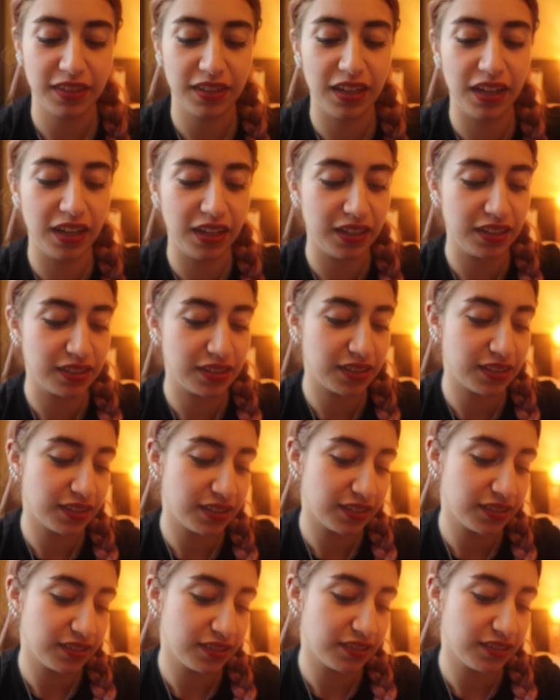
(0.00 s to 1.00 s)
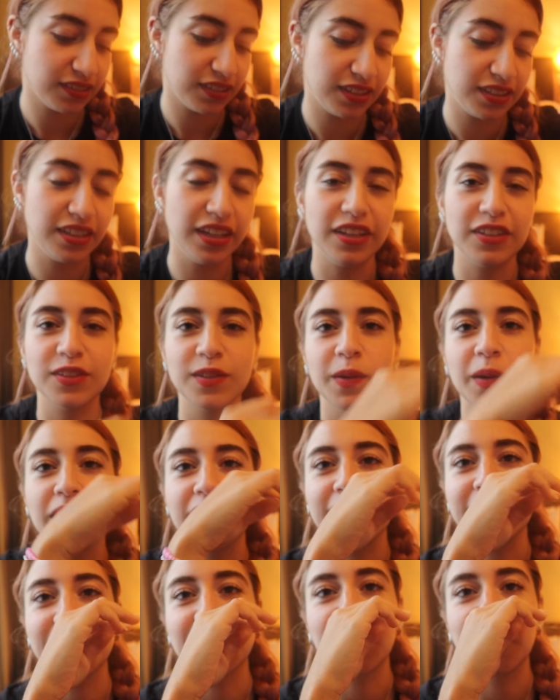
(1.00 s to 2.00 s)
It is
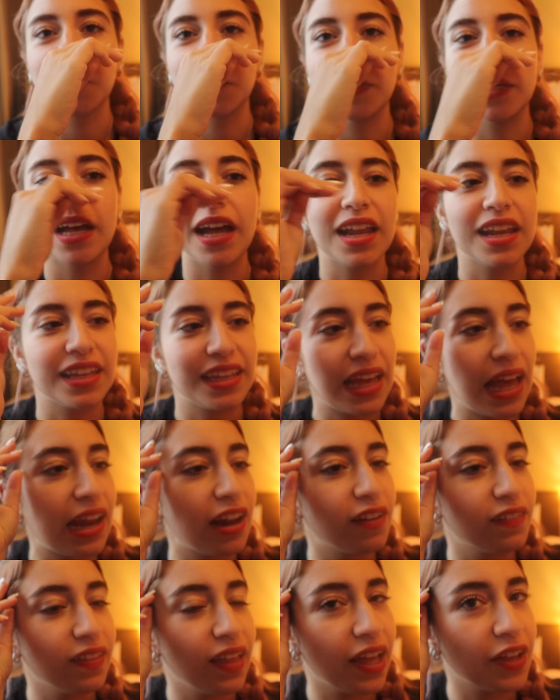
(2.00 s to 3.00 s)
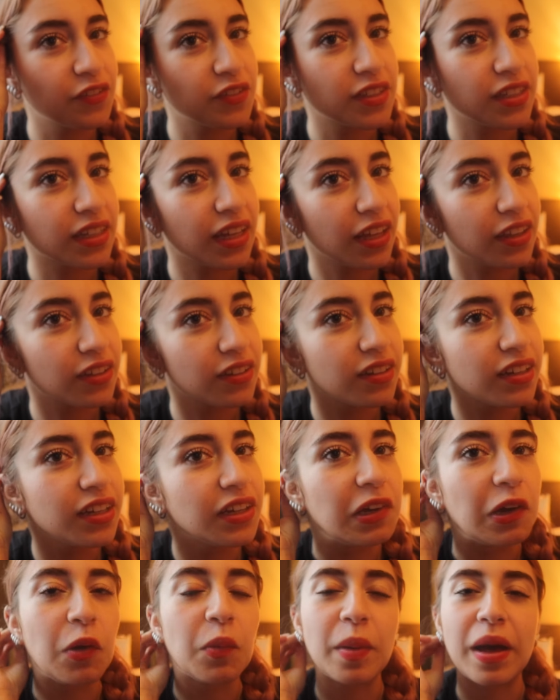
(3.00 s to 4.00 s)
6.20. We gotta get our lives together
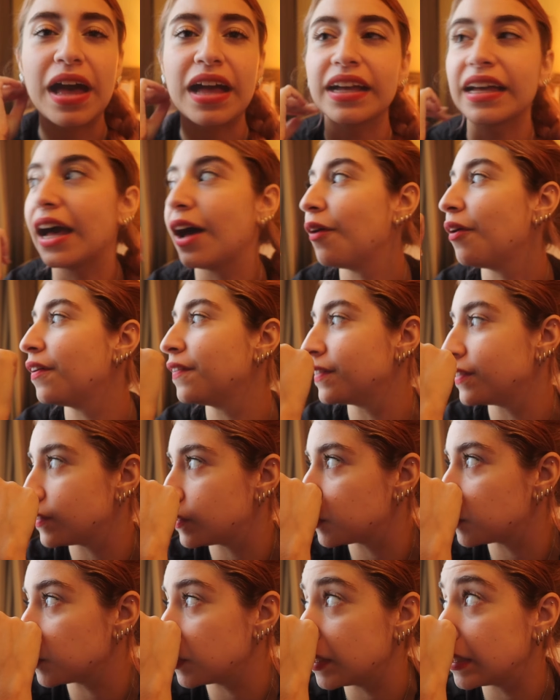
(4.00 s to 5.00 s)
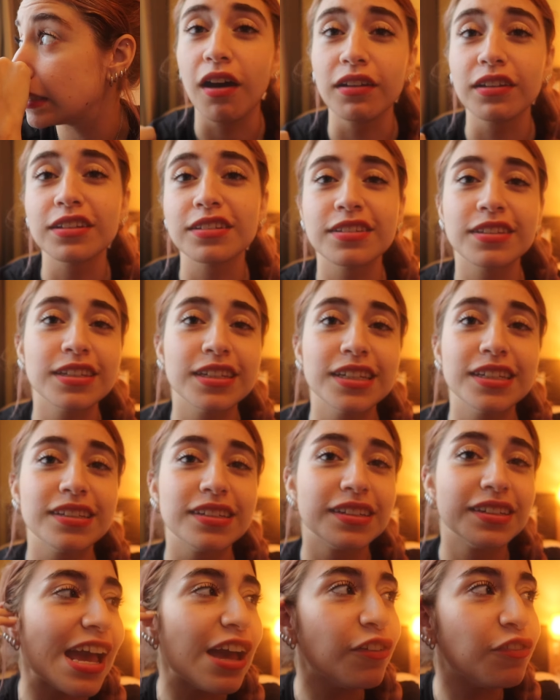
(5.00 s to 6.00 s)
and go back out on the street.
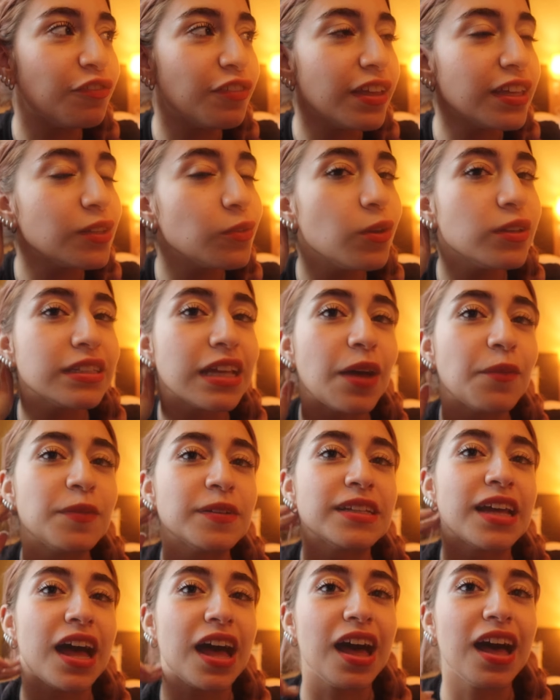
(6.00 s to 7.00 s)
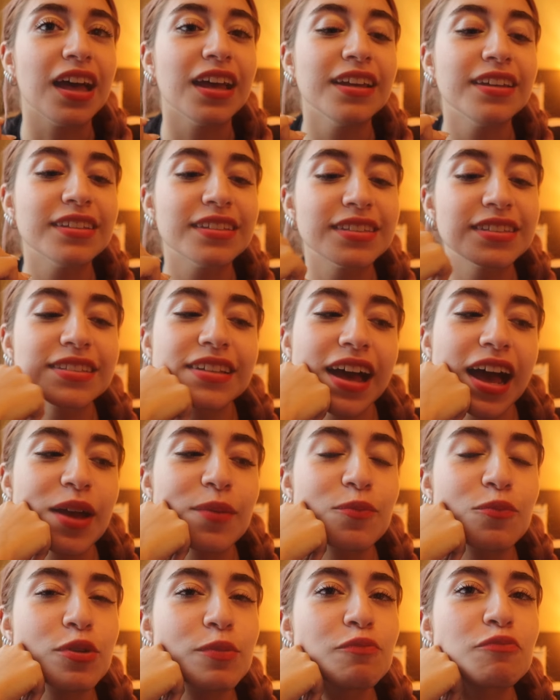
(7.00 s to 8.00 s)
Honestly, if this was up to us,
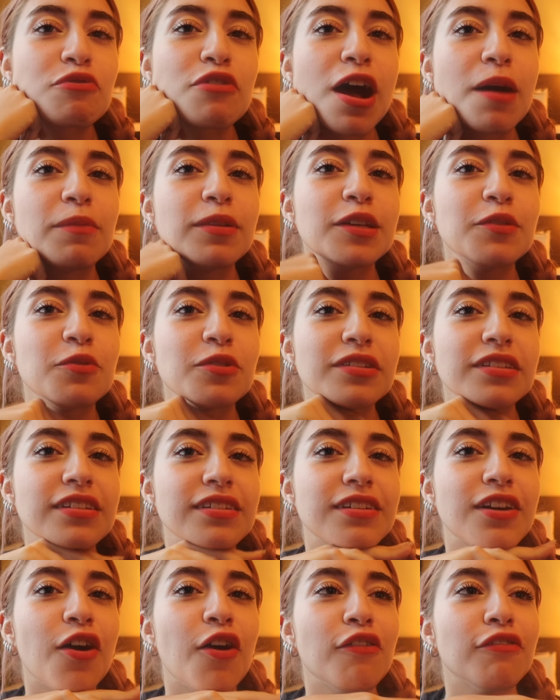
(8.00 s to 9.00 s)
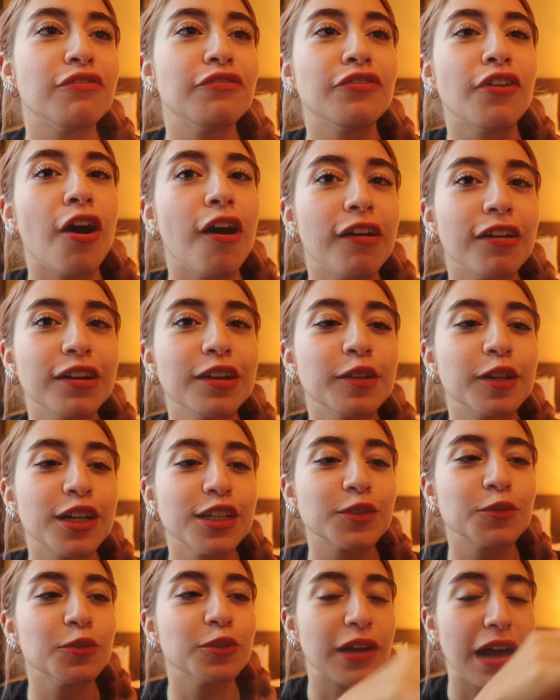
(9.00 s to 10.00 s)
I, we probably wouldn't go far
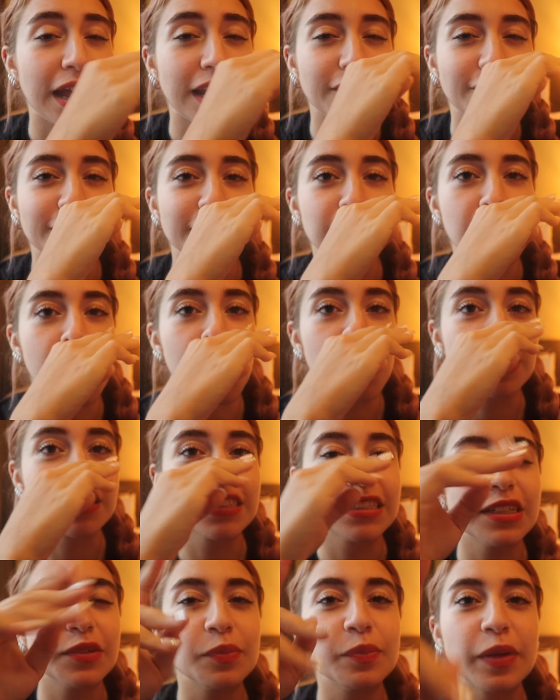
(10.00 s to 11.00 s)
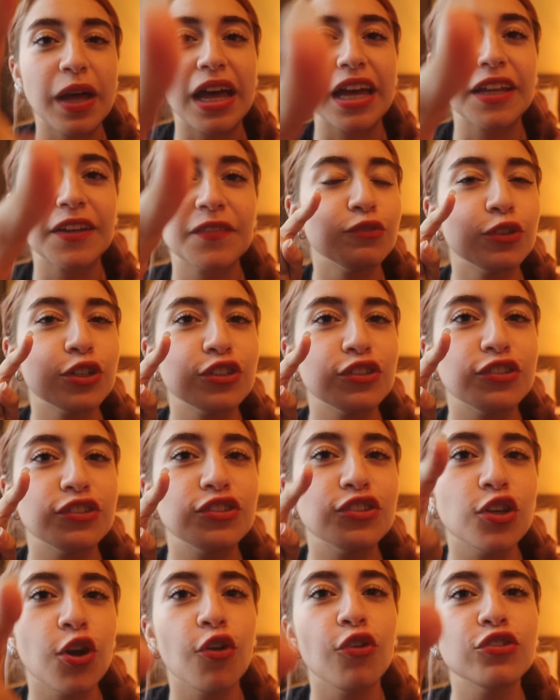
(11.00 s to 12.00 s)
because we're kind of exhausted, but we're
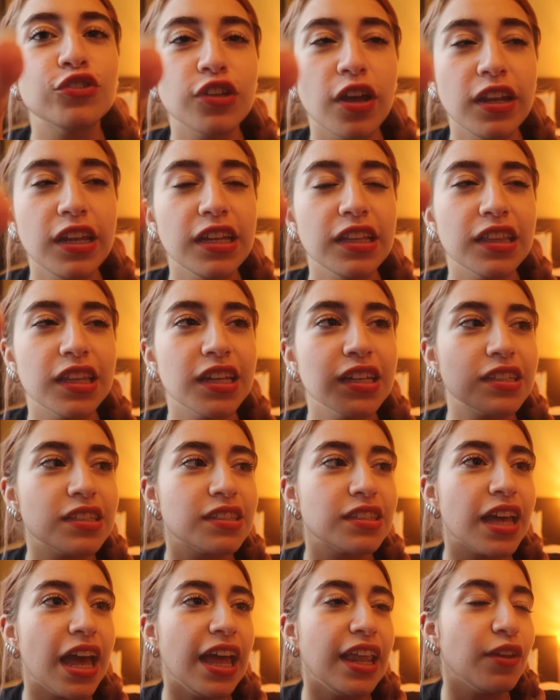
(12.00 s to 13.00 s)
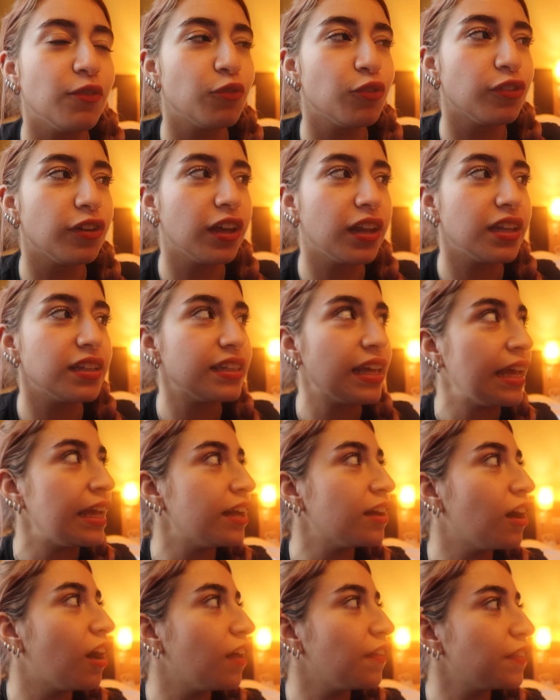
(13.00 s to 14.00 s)
dojunning this and we're gonna
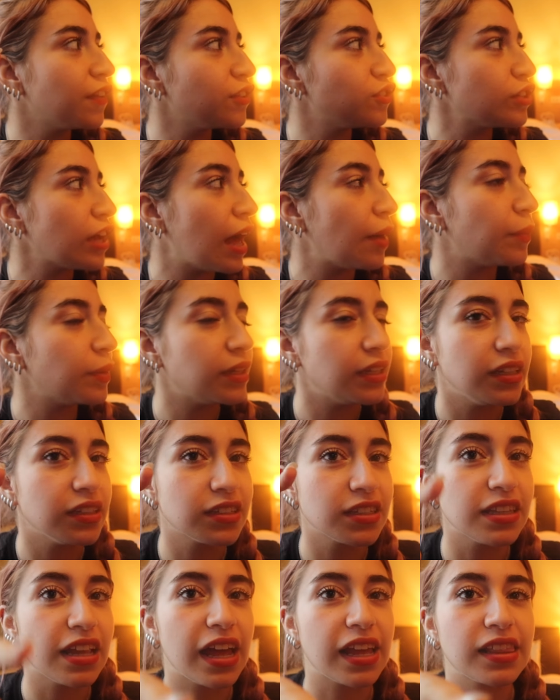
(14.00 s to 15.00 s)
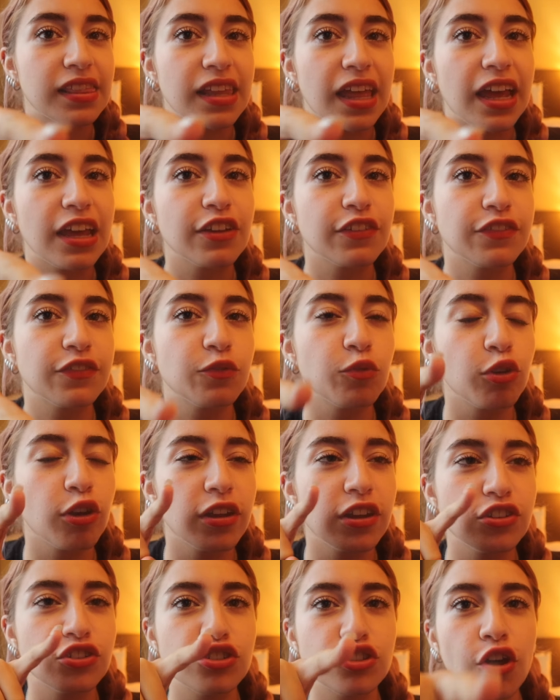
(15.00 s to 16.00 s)
take on the Japanese nightlife. We're
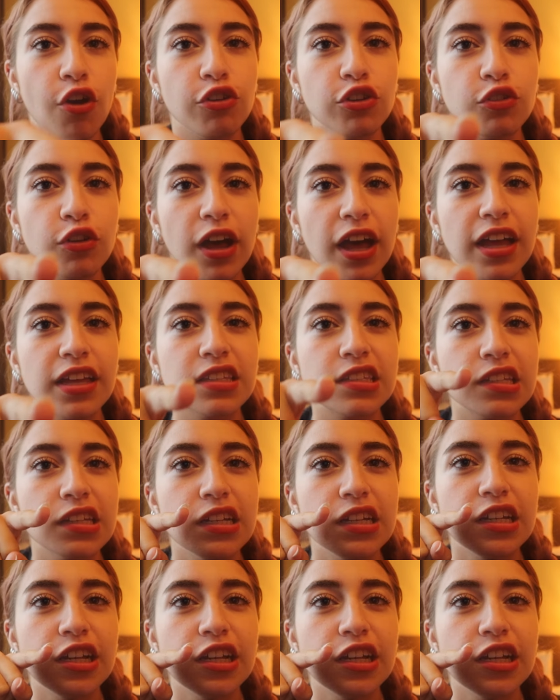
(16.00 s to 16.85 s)
gonna show you guys